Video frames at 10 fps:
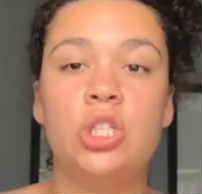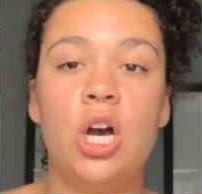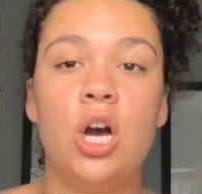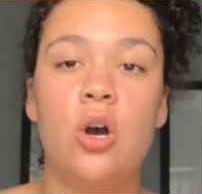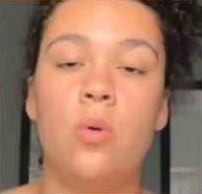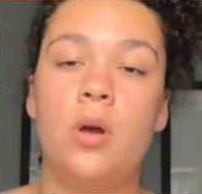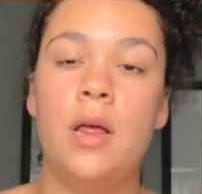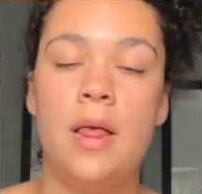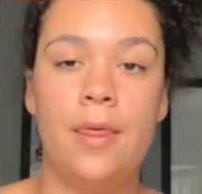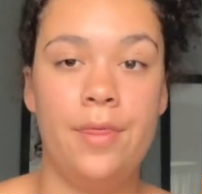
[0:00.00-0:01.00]
So
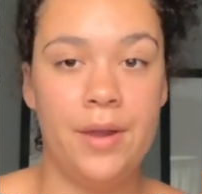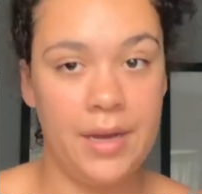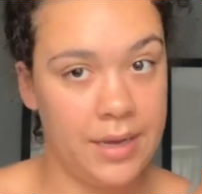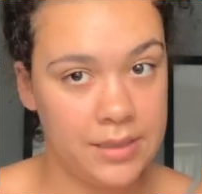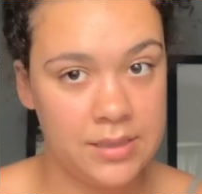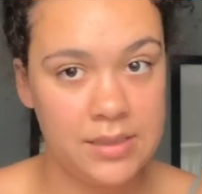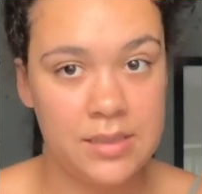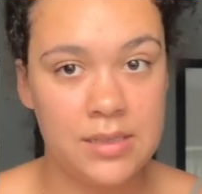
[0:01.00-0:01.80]
the next